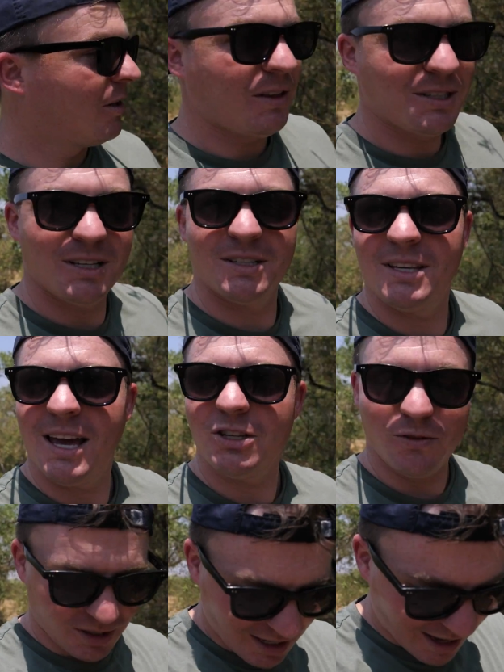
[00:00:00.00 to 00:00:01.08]
that this is the edge
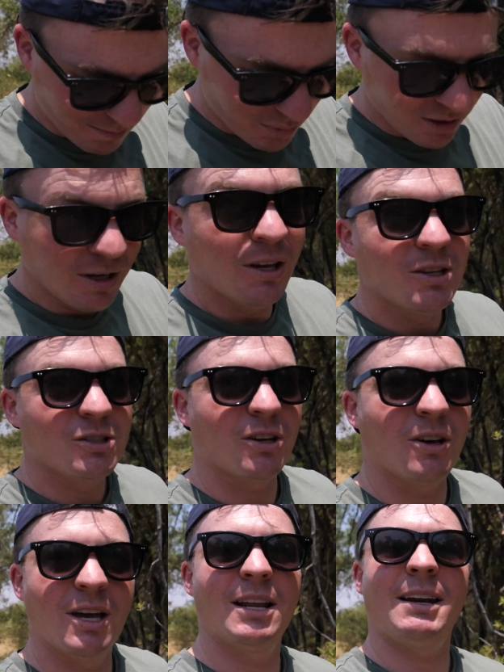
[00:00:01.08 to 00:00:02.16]
of the camp.
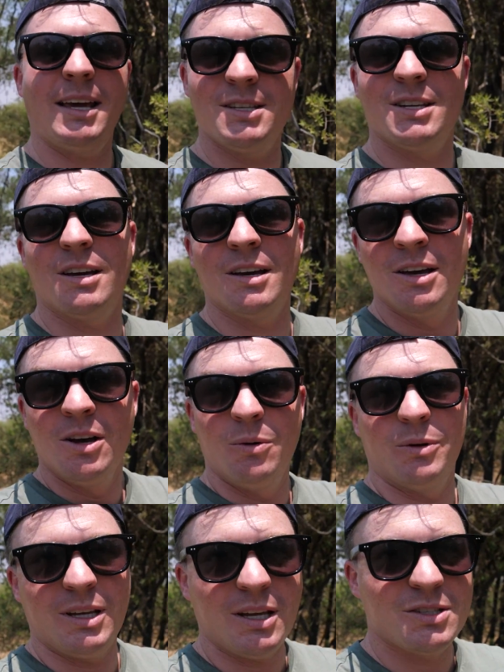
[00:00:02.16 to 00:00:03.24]
So later,
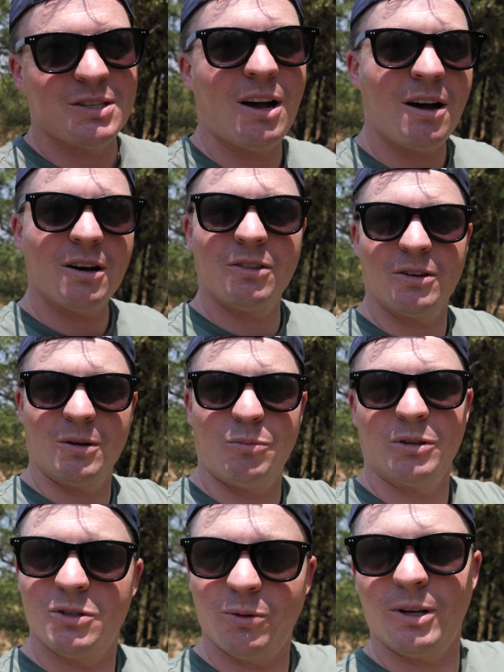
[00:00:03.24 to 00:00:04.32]
when it gets dark, they're going to
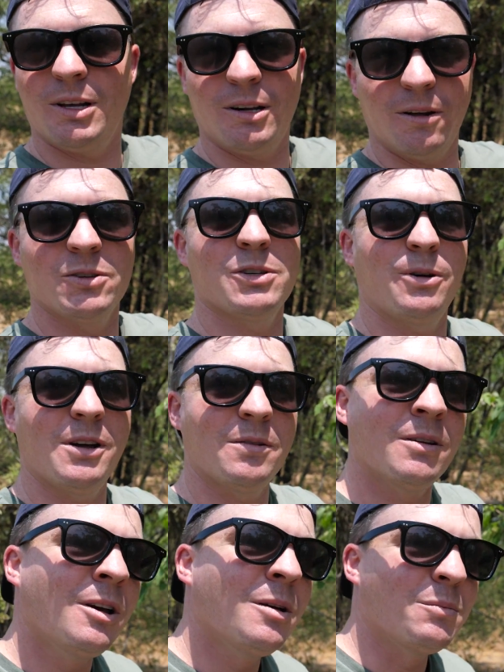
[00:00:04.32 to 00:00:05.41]
bring the toilet closer in
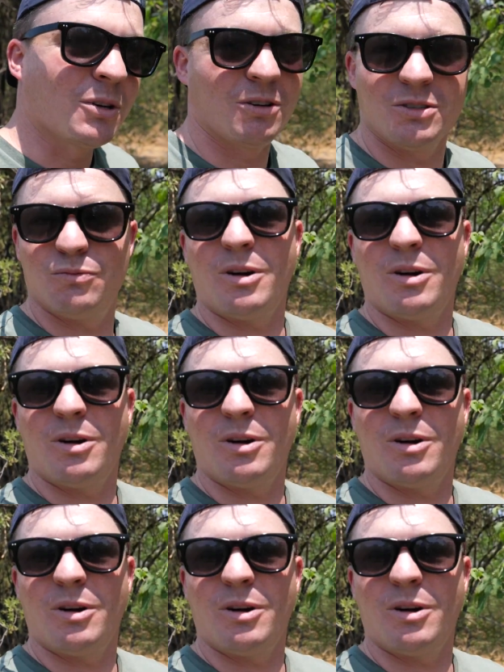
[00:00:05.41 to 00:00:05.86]
because